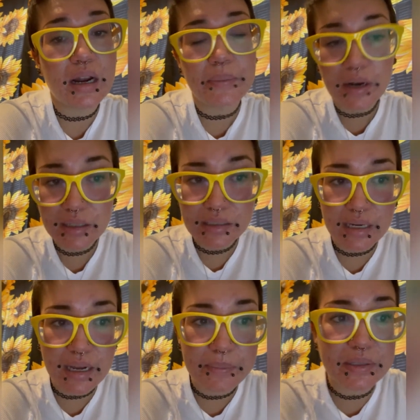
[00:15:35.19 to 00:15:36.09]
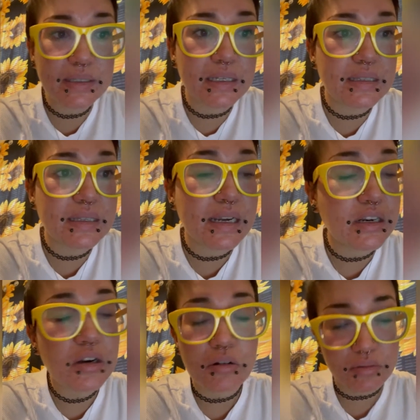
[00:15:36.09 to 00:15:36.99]
Hypoxia happens, and
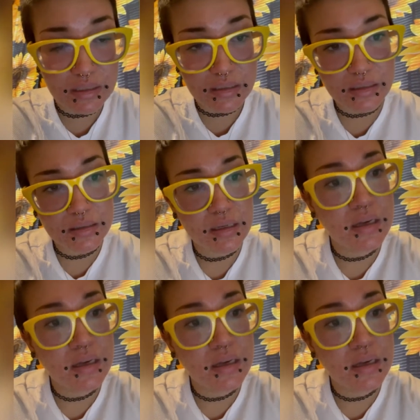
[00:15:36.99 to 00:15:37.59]
cyanosis.